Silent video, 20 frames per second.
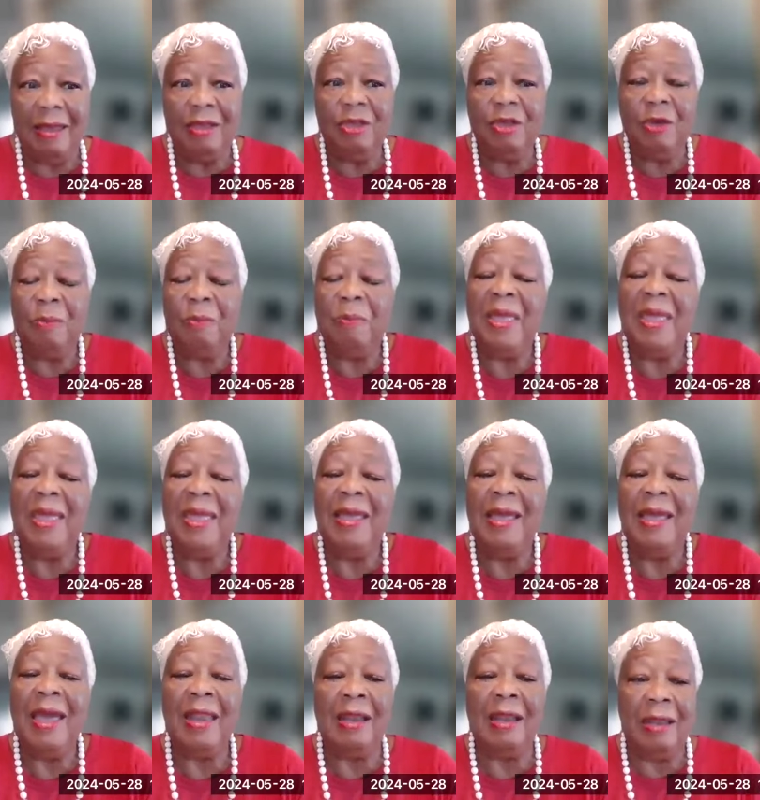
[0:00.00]
You're
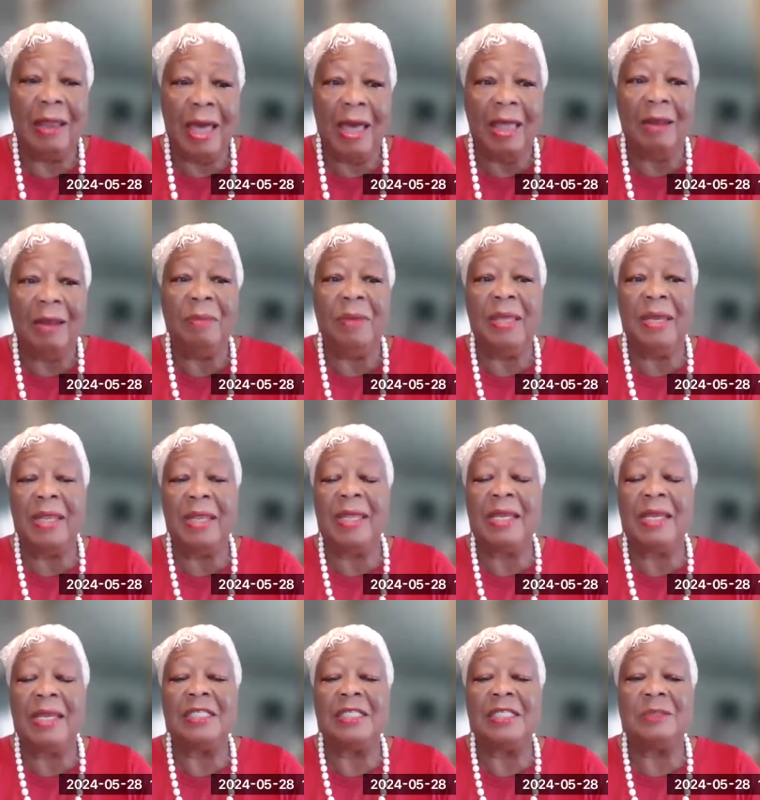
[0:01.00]
paying out a lot of
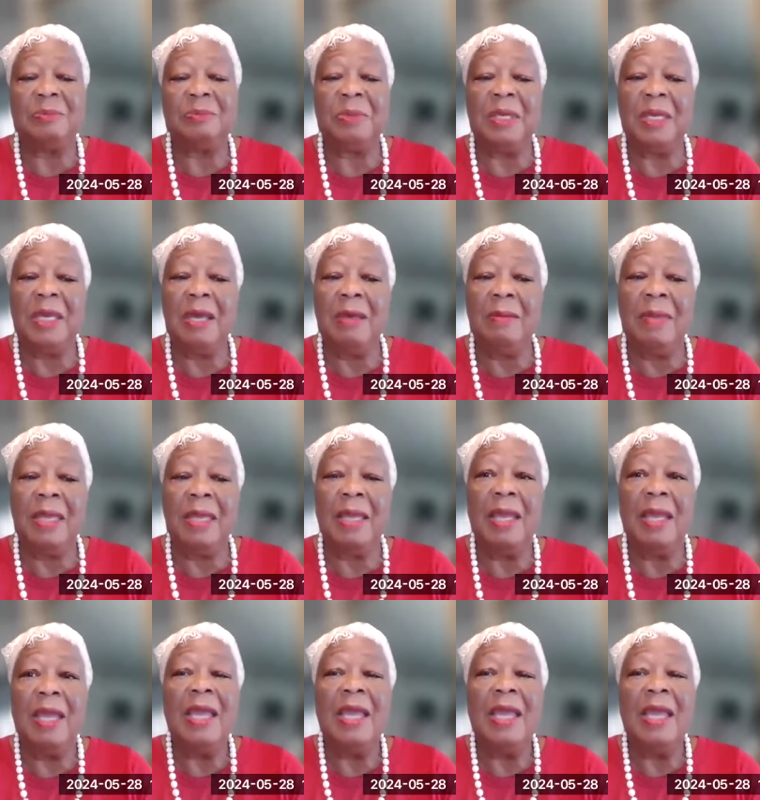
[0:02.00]
money and it's
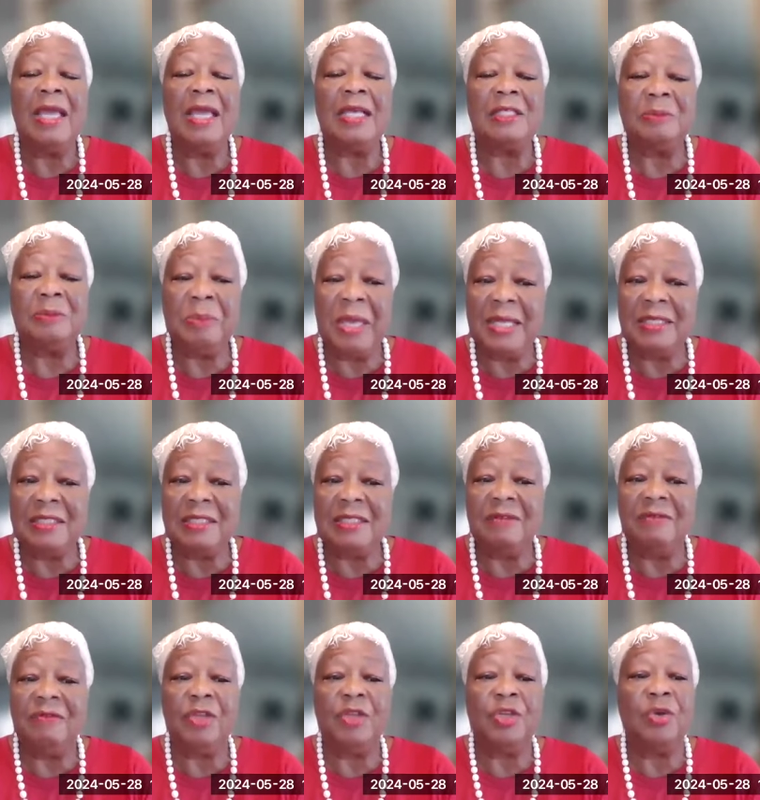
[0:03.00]
becoming
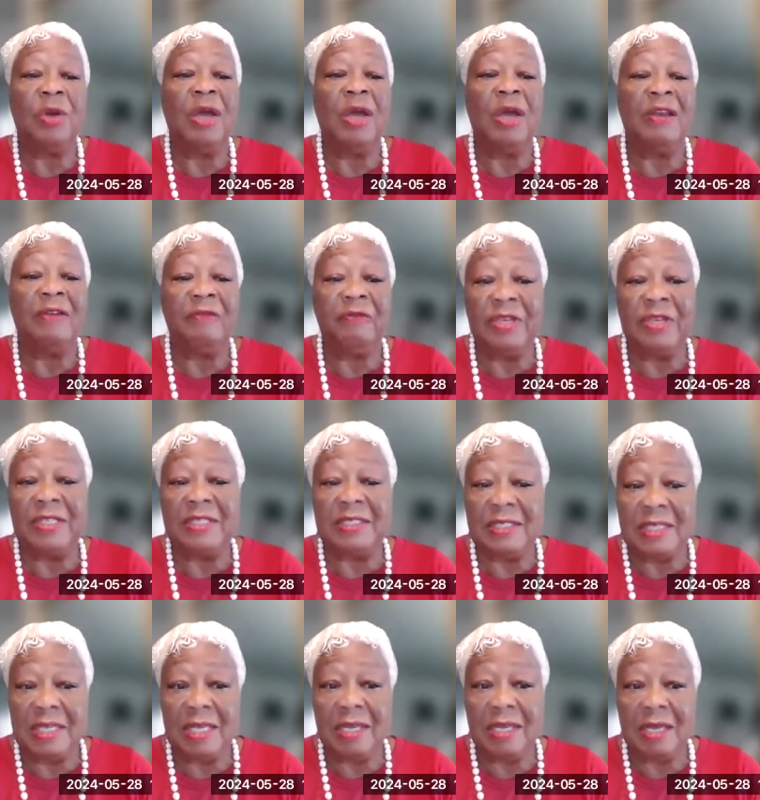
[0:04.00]
expensive and you're on a
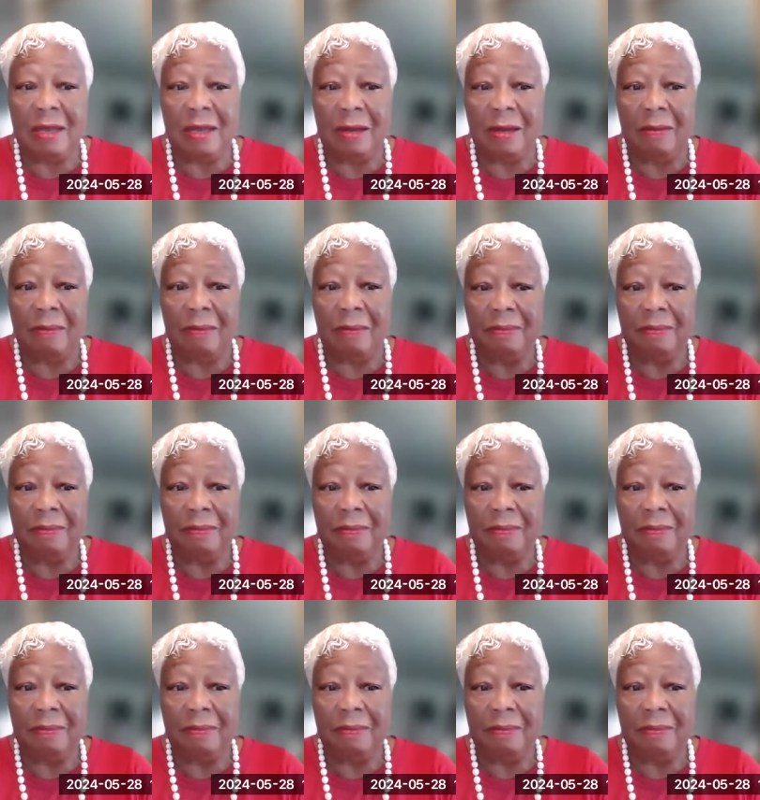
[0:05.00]
fixed income.